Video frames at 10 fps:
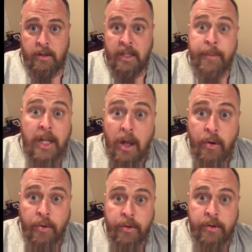Leave me
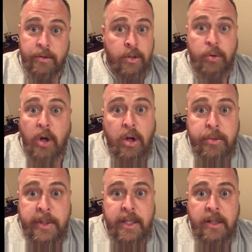alone. Don't talk to
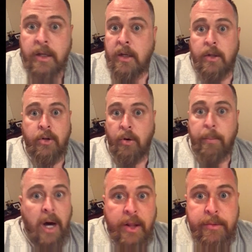me. Don't
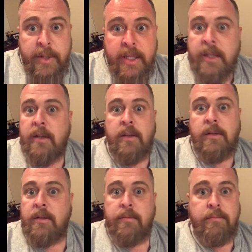bother me.
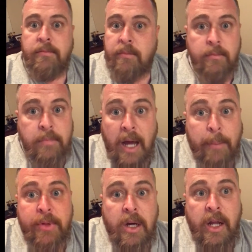
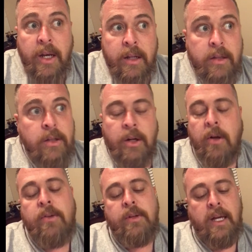I'm done.
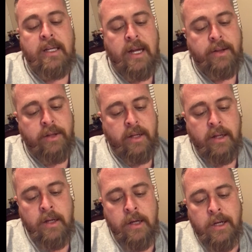That kind of thing.
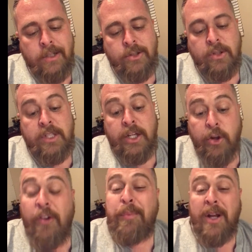So it said,
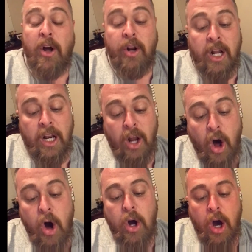you have been on a
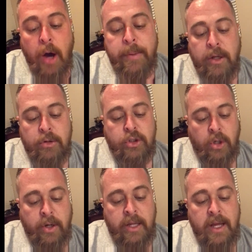long uphill
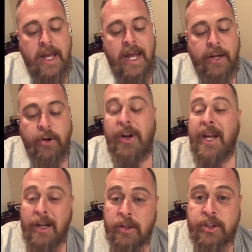journey, and your
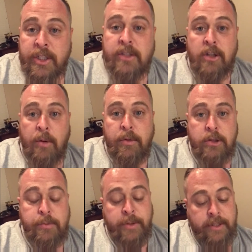energy is
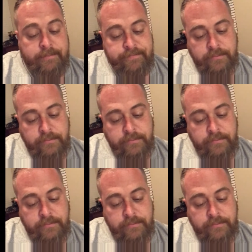almost spent.